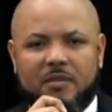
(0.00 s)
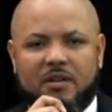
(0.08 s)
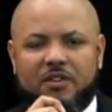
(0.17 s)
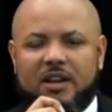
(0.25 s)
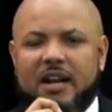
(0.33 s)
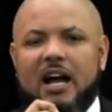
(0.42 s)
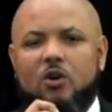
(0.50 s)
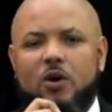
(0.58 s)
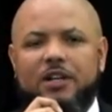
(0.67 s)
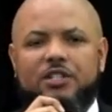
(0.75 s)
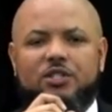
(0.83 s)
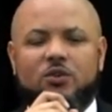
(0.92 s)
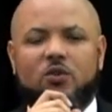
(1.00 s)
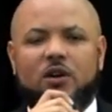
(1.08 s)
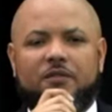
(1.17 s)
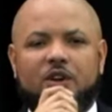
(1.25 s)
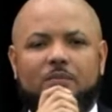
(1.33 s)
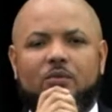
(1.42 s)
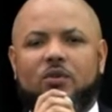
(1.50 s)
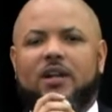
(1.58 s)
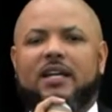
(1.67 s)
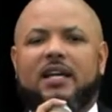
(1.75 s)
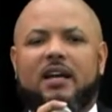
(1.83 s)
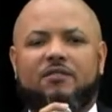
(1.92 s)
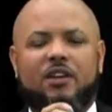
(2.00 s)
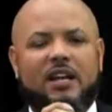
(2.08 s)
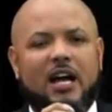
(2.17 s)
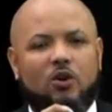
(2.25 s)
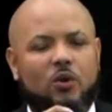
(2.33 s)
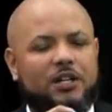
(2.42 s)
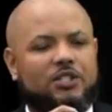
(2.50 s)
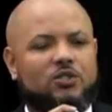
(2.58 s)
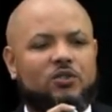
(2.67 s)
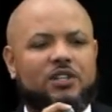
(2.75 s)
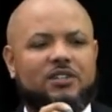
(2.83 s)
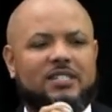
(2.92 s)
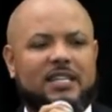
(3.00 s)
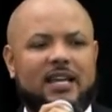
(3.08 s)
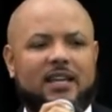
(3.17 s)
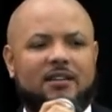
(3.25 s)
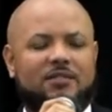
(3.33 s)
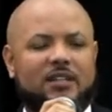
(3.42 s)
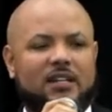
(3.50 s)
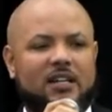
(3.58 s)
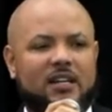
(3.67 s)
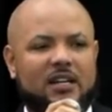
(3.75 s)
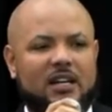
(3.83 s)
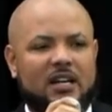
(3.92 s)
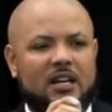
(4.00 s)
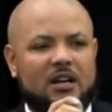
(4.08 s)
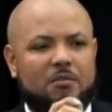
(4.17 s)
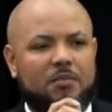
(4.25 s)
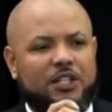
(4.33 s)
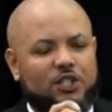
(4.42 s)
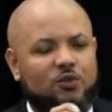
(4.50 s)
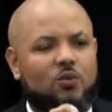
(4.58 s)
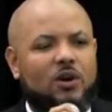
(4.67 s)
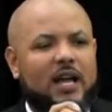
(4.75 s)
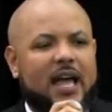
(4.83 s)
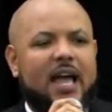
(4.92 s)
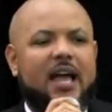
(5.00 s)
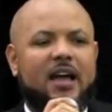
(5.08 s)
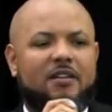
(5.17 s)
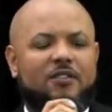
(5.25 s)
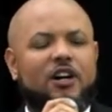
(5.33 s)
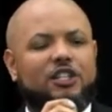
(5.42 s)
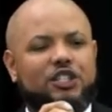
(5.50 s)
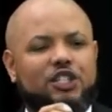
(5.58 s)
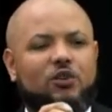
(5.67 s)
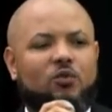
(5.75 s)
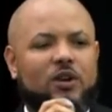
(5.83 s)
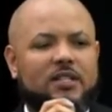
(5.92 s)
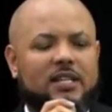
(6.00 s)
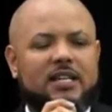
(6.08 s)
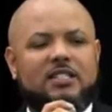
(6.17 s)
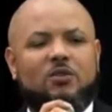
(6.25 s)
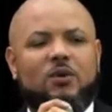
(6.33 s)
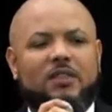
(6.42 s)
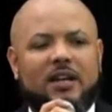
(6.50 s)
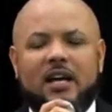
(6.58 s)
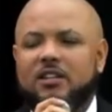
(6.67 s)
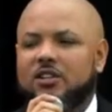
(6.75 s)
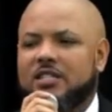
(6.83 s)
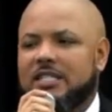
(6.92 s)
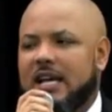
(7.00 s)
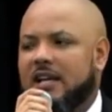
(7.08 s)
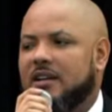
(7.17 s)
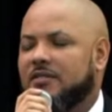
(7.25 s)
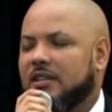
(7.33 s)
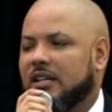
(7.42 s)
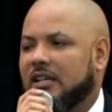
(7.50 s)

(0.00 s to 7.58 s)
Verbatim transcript: If you're not quite sure if you're born again, if you're not quite sure you're saved, but you want to have assurance as to whether or not you're saved,